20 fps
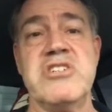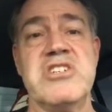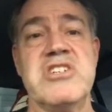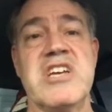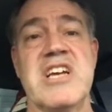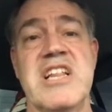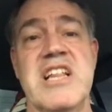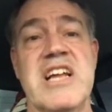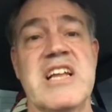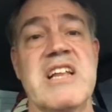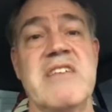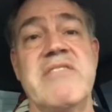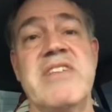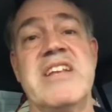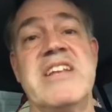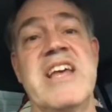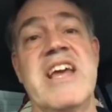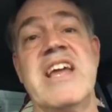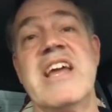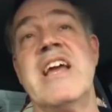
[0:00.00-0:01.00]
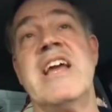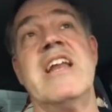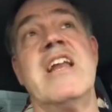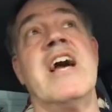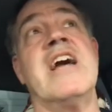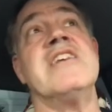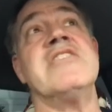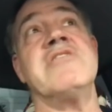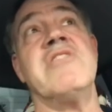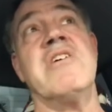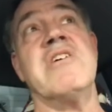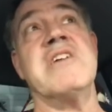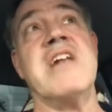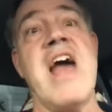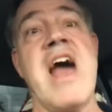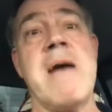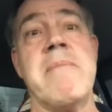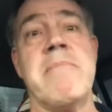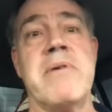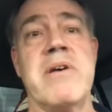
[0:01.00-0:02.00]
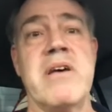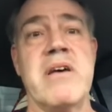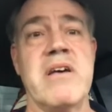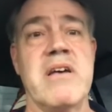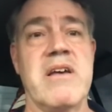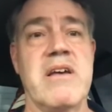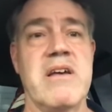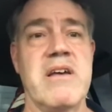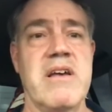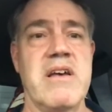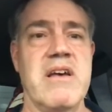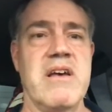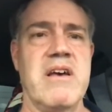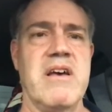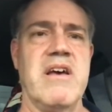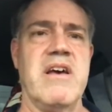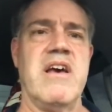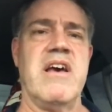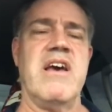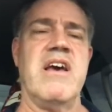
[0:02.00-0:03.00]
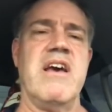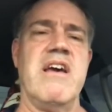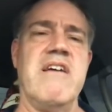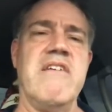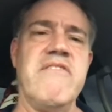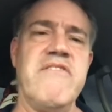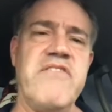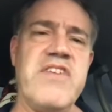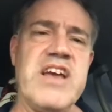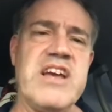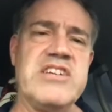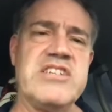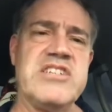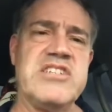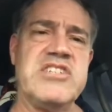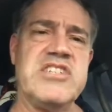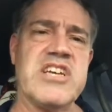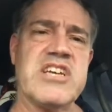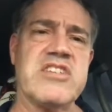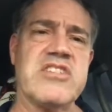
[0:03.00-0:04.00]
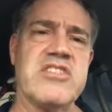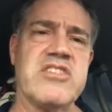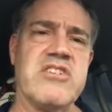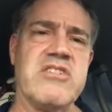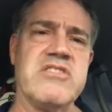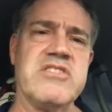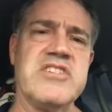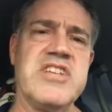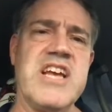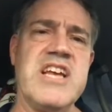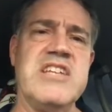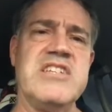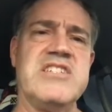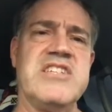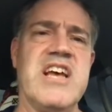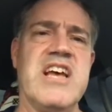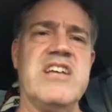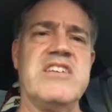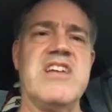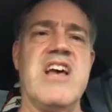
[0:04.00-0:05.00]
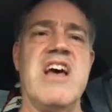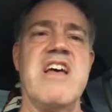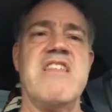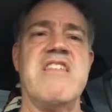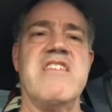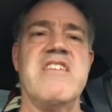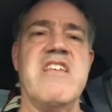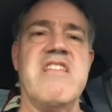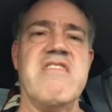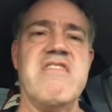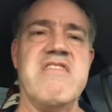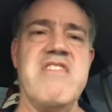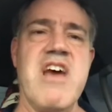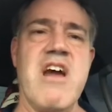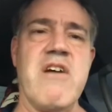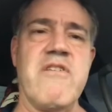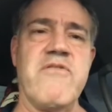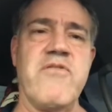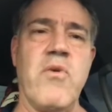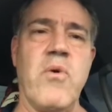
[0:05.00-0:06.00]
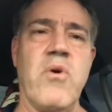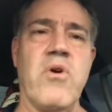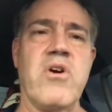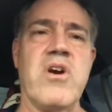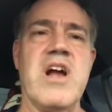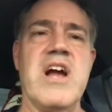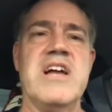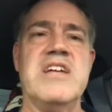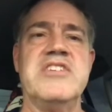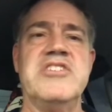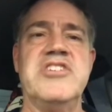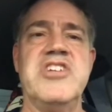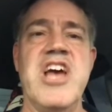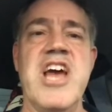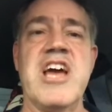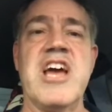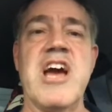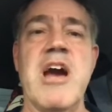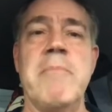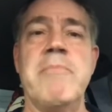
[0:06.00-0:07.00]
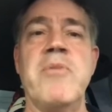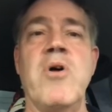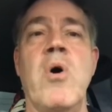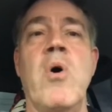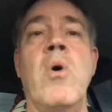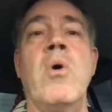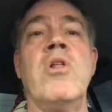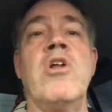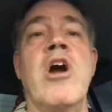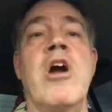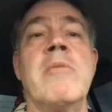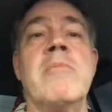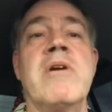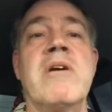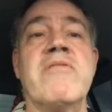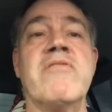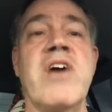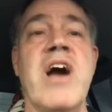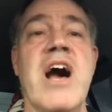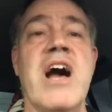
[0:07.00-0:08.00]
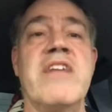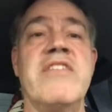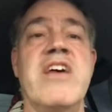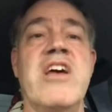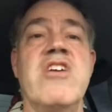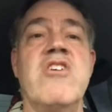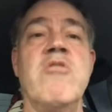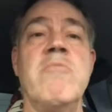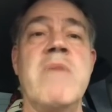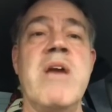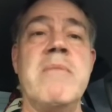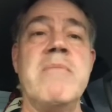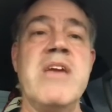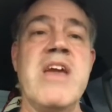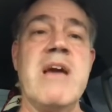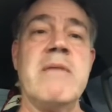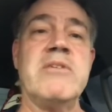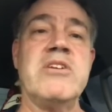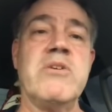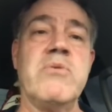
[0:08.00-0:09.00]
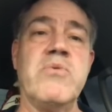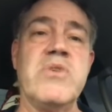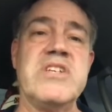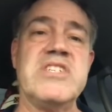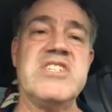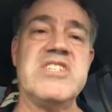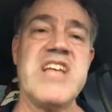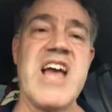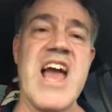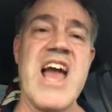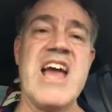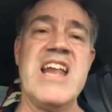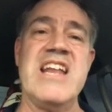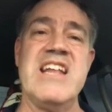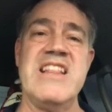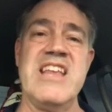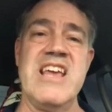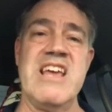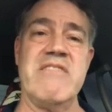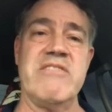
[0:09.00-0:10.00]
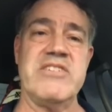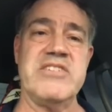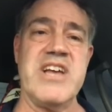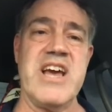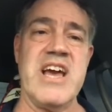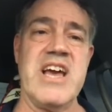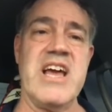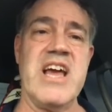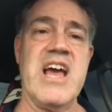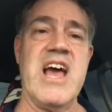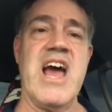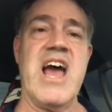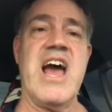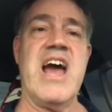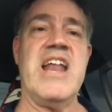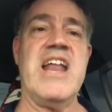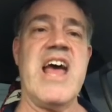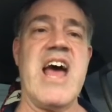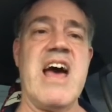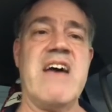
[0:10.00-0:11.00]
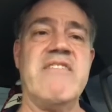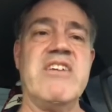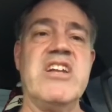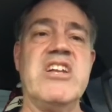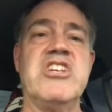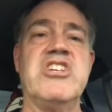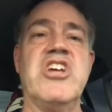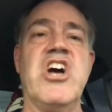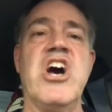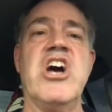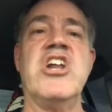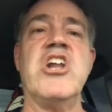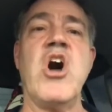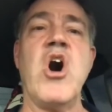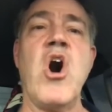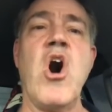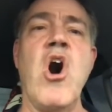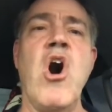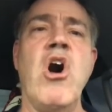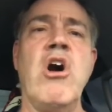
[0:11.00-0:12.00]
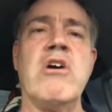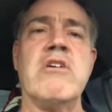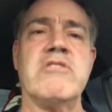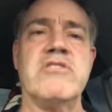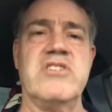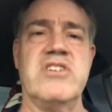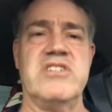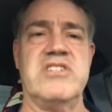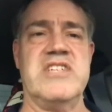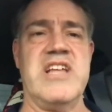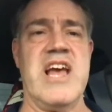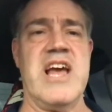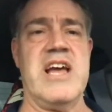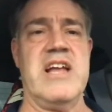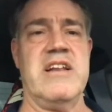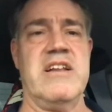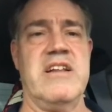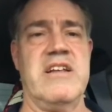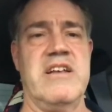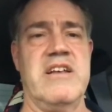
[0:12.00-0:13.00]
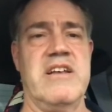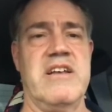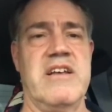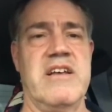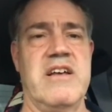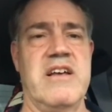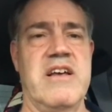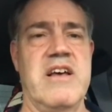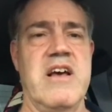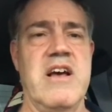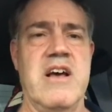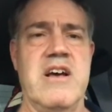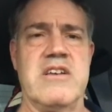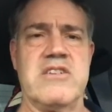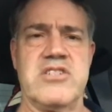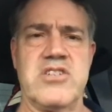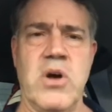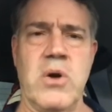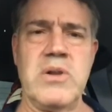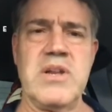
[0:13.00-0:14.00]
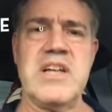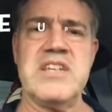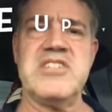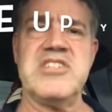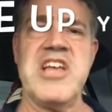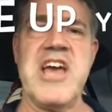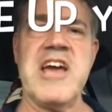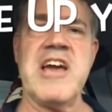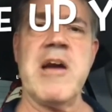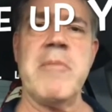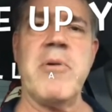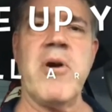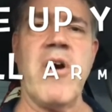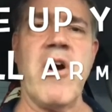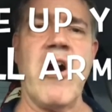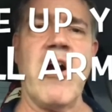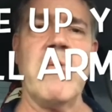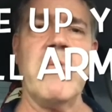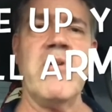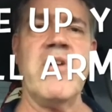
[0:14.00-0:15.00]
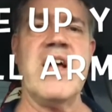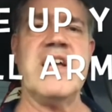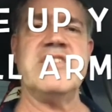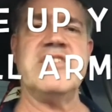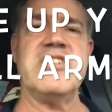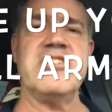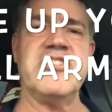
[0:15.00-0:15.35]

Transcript: is collectively taking a nice long nap. Ephesians 6:13 says, "Therefore, Take up the whole armor of God, that you may be able to withstand in the evil day, and having done all to stand. So let's take up our armor as the